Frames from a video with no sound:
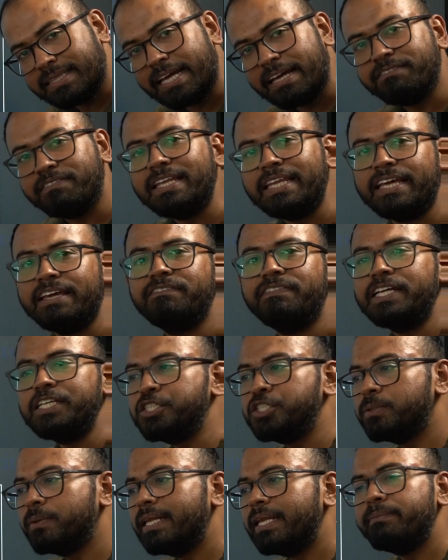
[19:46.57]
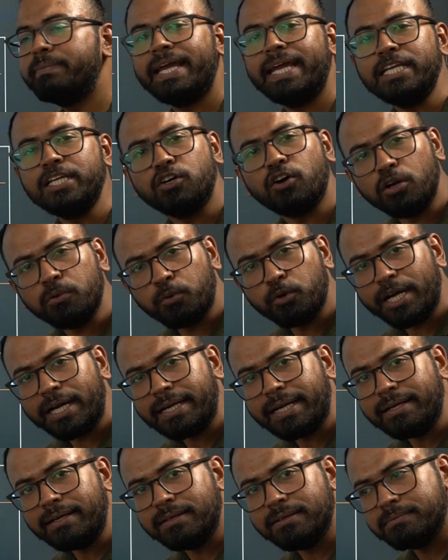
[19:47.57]
they will eventually be
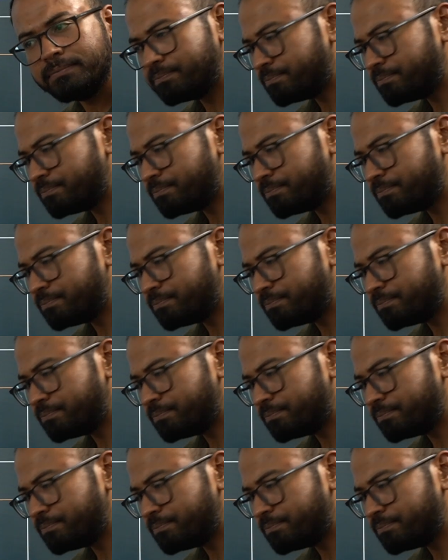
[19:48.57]
incorporated.